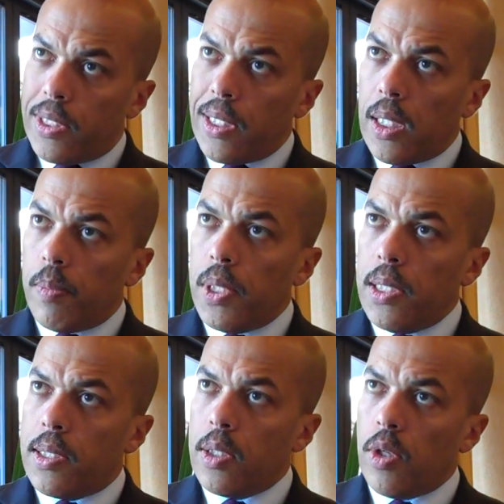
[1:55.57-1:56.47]

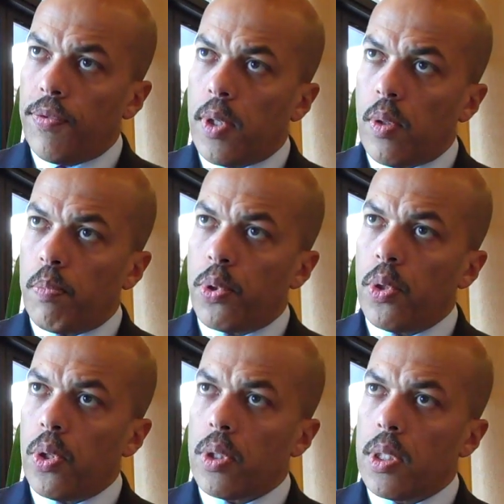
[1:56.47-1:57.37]
reliability of our
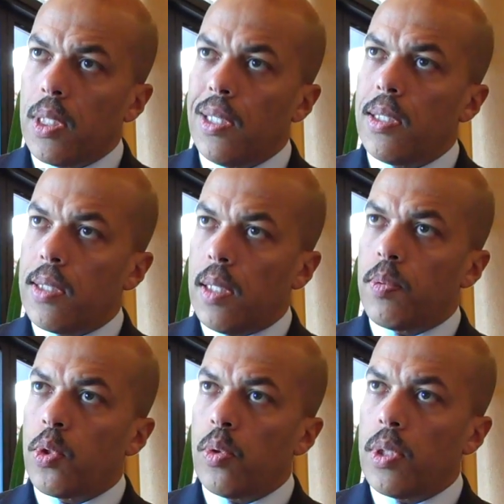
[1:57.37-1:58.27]
product, it's
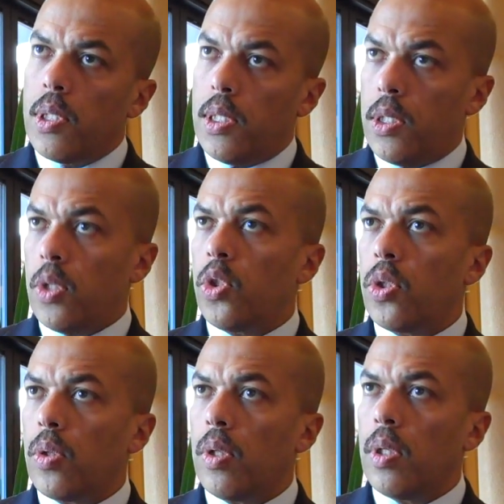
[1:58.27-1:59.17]
absolutely
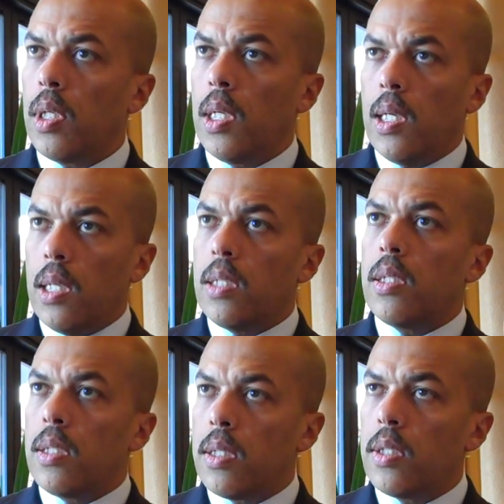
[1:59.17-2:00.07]
essential, and
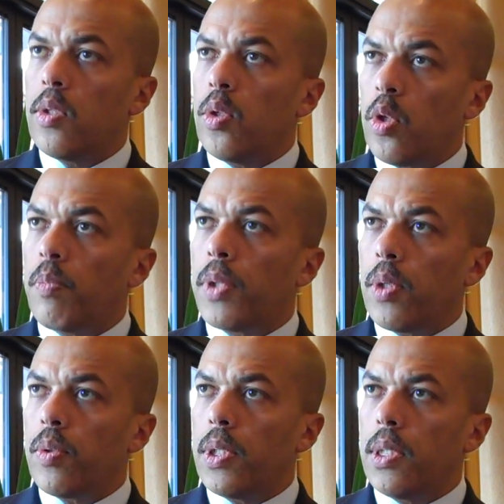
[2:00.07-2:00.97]
this is the top
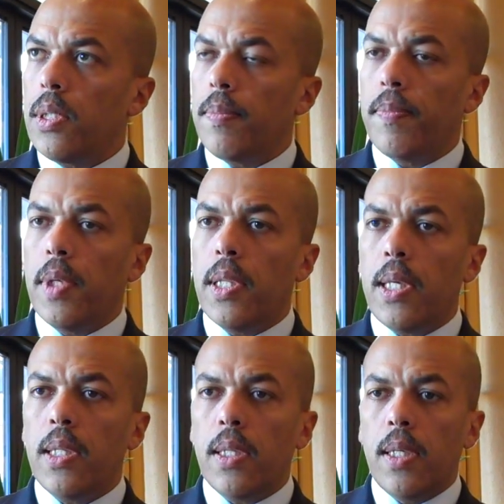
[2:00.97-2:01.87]
priority.
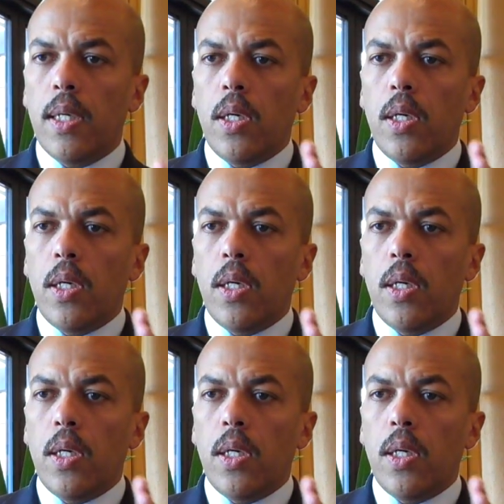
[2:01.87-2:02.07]
Then